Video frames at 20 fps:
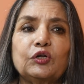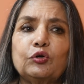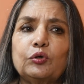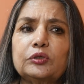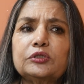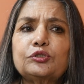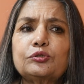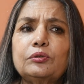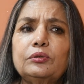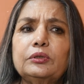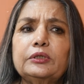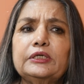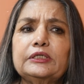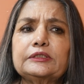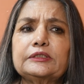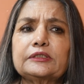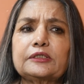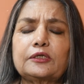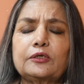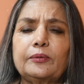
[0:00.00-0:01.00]
also
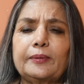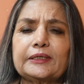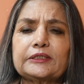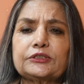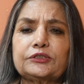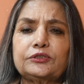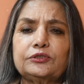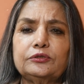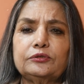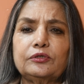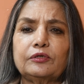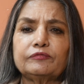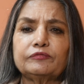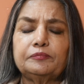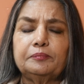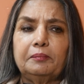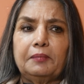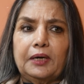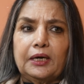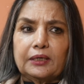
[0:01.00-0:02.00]
it's a question of
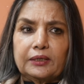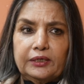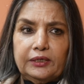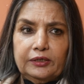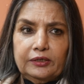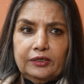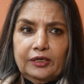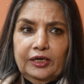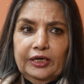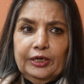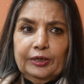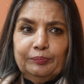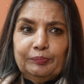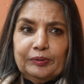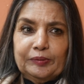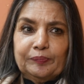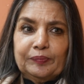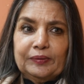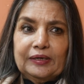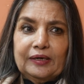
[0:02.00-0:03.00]
market.
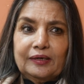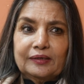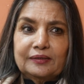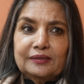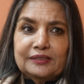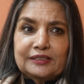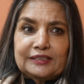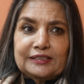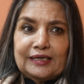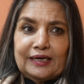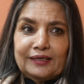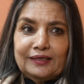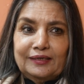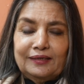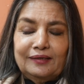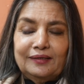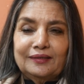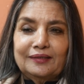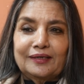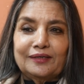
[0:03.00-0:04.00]
People are
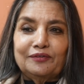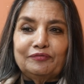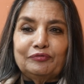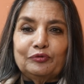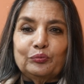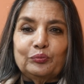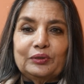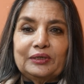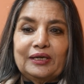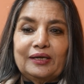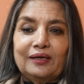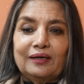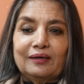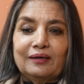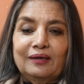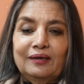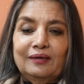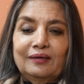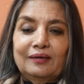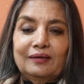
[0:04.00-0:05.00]
understanding that if you take
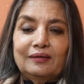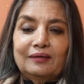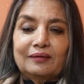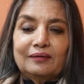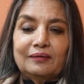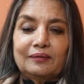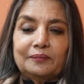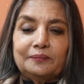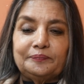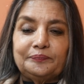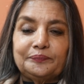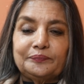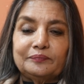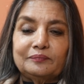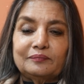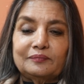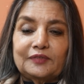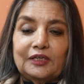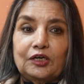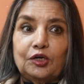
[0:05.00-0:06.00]
uh,
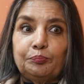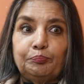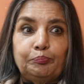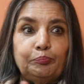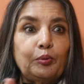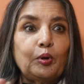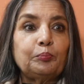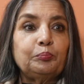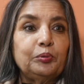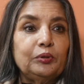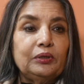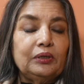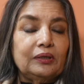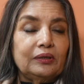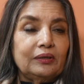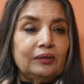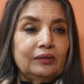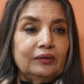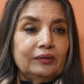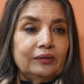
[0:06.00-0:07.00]
a
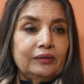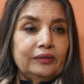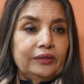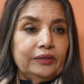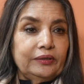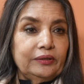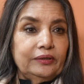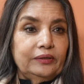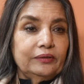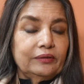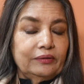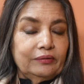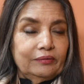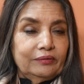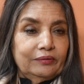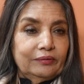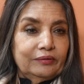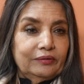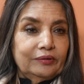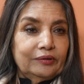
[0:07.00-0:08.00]
popular Indian
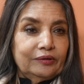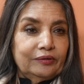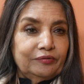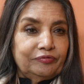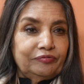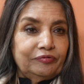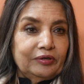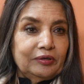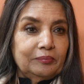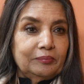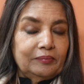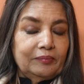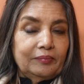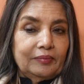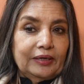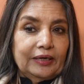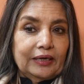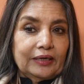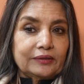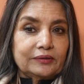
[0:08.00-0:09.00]
film
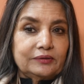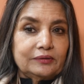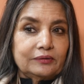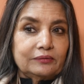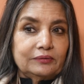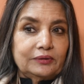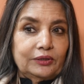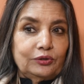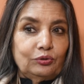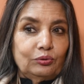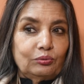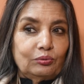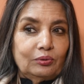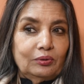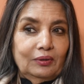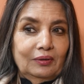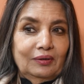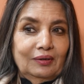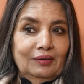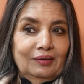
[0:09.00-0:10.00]
actor, then
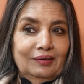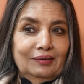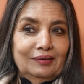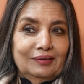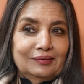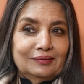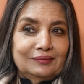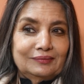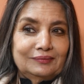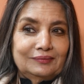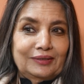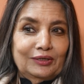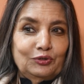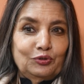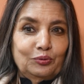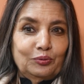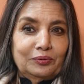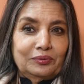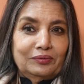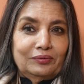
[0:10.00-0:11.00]

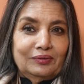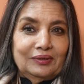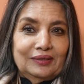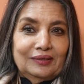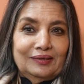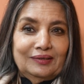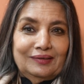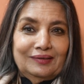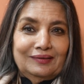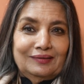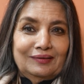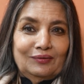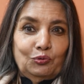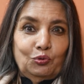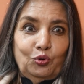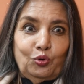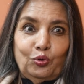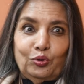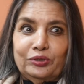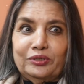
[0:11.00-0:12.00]
your
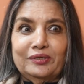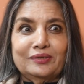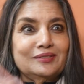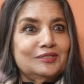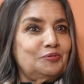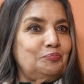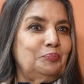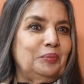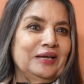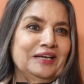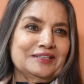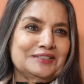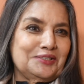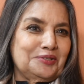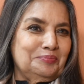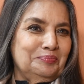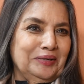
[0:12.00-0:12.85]
audience base